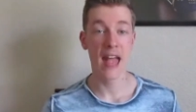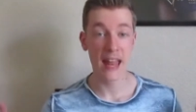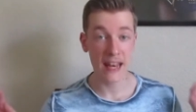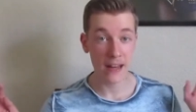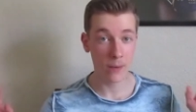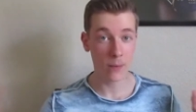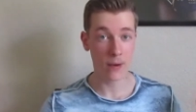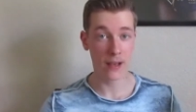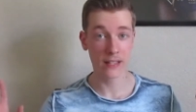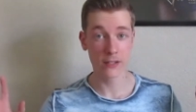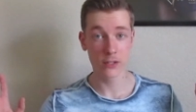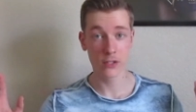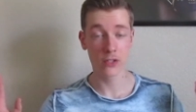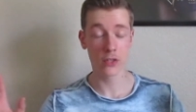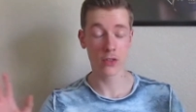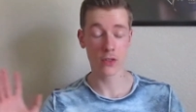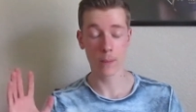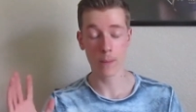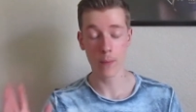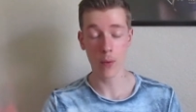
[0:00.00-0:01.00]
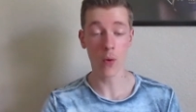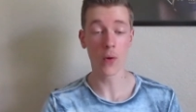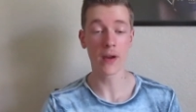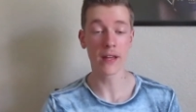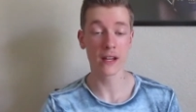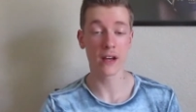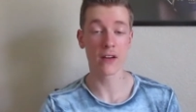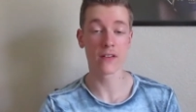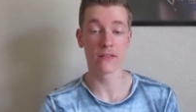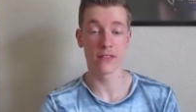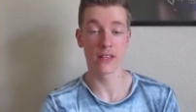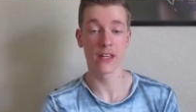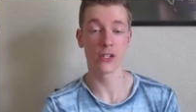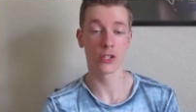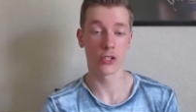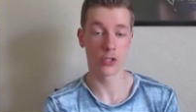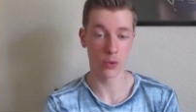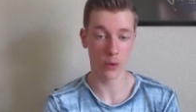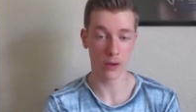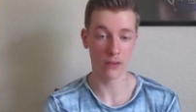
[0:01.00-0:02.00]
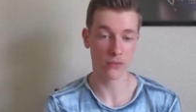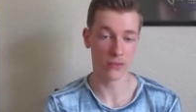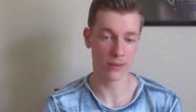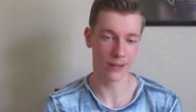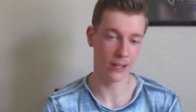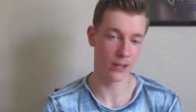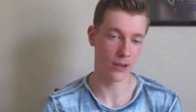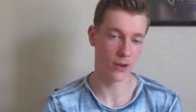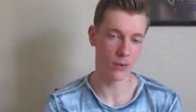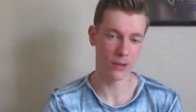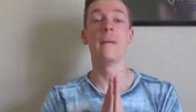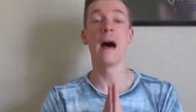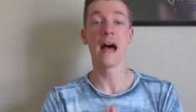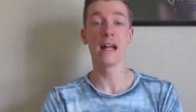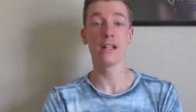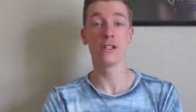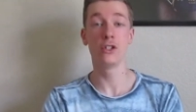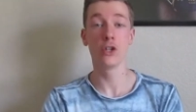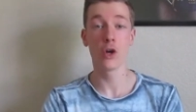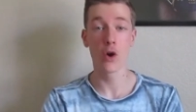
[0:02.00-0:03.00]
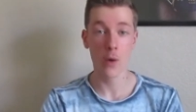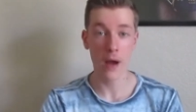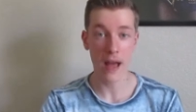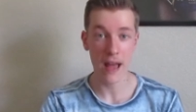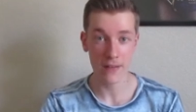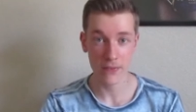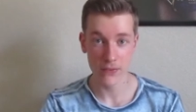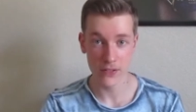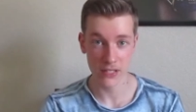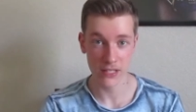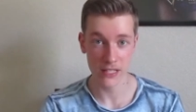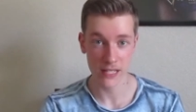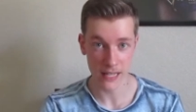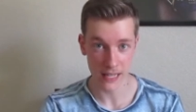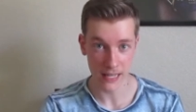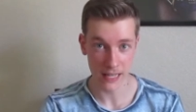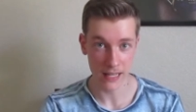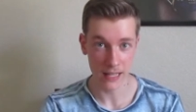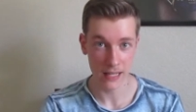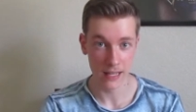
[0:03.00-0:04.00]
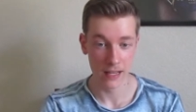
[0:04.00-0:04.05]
Anyways, to the point of this short video, MadJoe FC